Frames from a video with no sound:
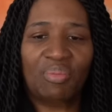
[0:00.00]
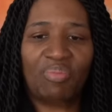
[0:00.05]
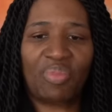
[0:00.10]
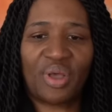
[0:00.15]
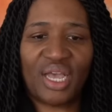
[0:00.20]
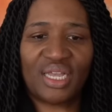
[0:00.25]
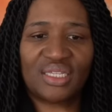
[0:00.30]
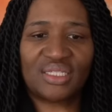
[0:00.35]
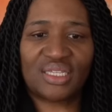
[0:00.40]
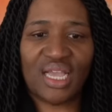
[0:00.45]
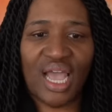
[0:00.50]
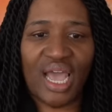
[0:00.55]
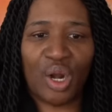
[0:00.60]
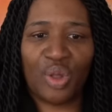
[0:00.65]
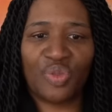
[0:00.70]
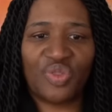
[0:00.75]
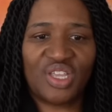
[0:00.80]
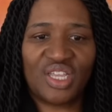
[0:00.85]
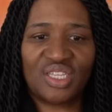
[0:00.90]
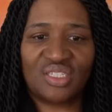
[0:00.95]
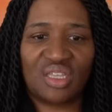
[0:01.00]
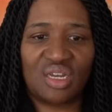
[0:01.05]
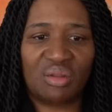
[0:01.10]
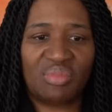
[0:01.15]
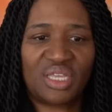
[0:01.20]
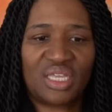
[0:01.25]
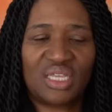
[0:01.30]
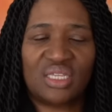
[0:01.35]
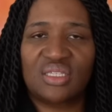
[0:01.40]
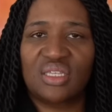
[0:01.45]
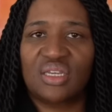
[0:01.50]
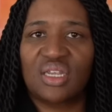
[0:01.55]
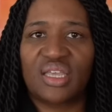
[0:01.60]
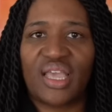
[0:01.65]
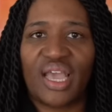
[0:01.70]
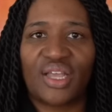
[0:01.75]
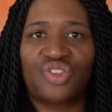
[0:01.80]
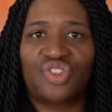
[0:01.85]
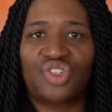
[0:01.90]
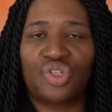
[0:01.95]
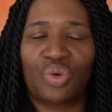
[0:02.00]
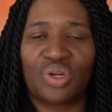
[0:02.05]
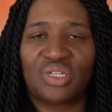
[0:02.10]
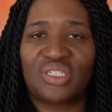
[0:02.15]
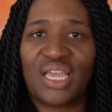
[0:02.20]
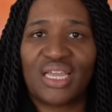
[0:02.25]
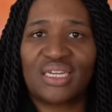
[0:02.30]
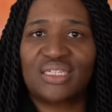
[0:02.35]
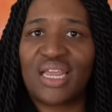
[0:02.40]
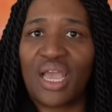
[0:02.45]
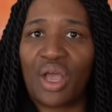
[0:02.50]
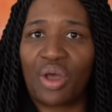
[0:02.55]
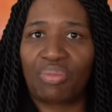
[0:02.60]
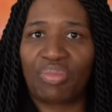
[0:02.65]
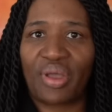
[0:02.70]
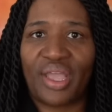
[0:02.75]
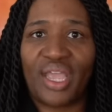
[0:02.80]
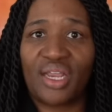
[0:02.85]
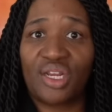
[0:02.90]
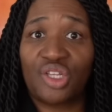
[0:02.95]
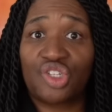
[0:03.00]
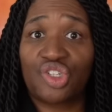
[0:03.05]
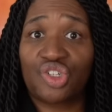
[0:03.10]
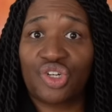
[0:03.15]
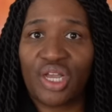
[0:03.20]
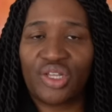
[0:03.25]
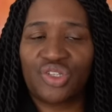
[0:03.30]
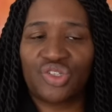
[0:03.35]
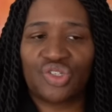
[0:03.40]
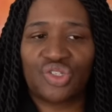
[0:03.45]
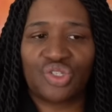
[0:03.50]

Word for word: But I don't think he's gonna be easy to get to or take down by any stretch.